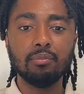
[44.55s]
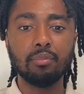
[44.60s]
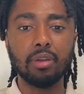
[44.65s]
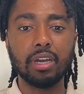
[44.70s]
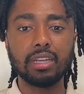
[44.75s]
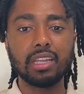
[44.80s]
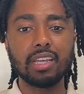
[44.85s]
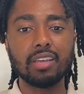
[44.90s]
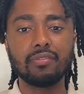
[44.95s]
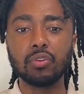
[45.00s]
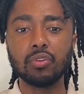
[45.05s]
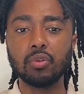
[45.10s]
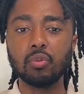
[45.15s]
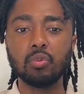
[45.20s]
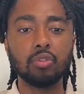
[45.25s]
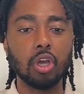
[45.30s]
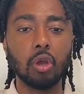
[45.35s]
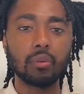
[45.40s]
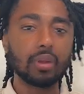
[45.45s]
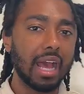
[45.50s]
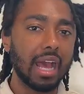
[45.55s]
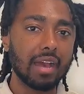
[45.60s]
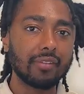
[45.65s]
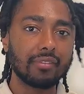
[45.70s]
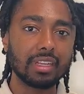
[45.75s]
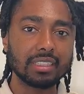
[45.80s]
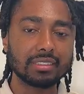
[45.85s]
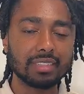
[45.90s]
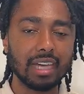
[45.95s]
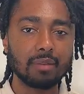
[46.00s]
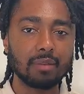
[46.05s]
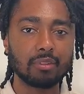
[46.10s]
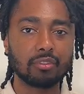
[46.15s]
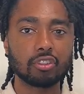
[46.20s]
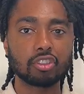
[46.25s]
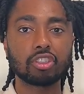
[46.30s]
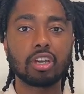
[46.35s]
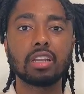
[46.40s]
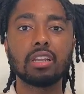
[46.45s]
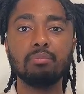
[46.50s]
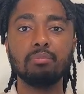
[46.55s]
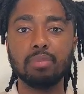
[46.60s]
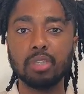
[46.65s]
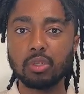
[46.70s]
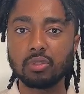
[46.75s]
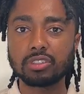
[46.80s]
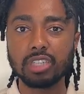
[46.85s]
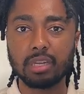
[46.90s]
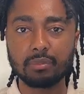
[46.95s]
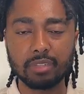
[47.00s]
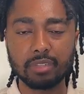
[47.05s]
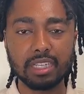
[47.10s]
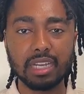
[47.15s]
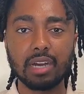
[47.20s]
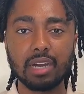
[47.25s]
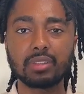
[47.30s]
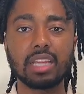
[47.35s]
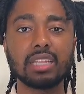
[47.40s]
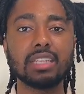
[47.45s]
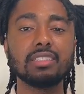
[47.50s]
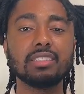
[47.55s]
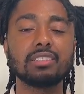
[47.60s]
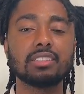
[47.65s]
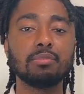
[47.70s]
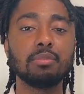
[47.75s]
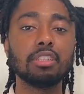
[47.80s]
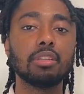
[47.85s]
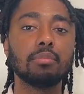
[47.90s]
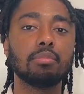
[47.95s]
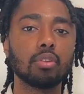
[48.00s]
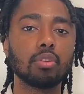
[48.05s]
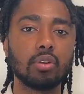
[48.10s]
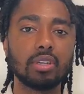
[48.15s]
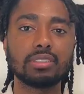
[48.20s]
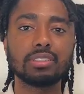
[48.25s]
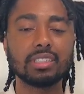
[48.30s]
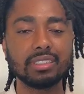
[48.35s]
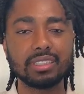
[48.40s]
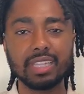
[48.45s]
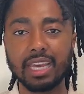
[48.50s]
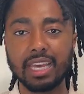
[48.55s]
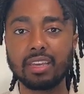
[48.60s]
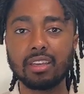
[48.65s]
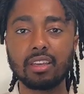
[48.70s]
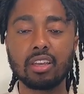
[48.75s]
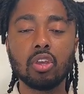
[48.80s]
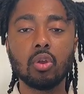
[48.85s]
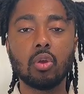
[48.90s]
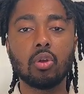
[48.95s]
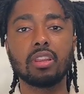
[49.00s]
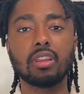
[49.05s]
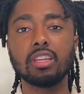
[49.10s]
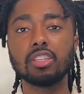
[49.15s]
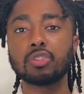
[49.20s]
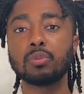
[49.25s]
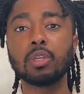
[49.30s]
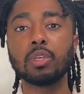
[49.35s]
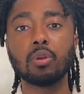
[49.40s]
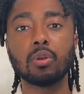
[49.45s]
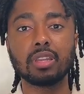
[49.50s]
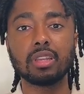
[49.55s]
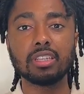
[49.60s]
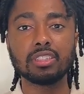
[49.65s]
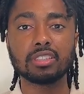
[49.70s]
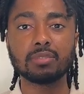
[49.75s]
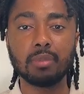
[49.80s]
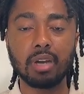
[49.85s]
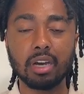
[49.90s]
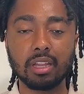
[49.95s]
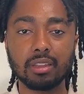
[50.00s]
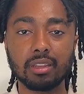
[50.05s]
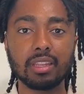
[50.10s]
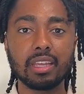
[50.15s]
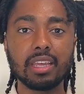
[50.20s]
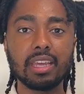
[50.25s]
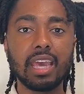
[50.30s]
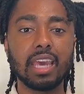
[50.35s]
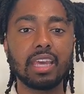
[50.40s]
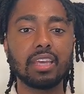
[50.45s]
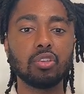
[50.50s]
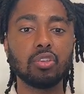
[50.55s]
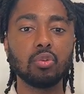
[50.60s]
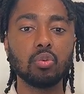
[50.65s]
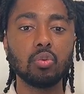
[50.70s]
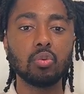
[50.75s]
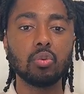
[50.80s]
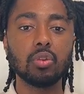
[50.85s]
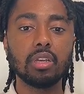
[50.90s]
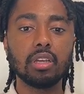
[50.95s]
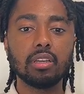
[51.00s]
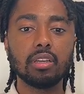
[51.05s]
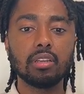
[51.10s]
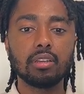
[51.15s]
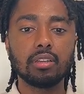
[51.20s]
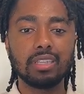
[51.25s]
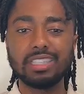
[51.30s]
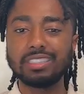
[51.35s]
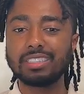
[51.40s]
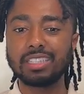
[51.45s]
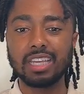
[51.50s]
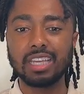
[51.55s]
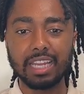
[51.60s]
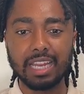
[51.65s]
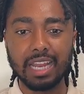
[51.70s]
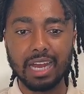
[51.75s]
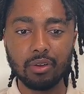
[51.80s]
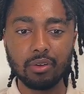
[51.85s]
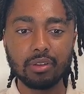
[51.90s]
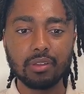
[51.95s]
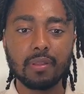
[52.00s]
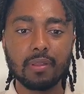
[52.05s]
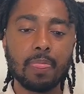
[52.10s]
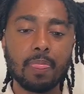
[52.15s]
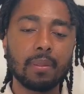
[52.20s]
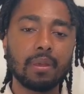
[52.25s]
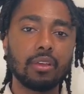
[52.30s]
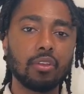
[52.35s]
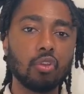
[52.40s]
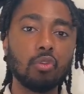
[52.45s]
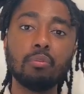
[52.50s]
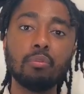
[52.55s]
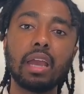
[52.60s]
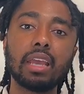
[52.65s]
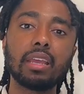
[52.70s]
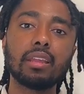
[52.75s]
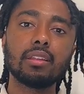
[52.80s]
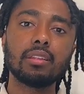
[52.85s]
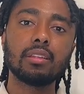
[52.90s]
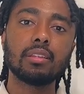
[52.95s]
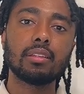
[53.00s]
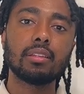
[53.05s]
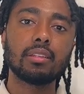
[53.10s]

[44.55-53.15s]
But if you don't have any time, if you're trying to build something out that needs to be deployed today or this week or this month, and you need to get it out, you might,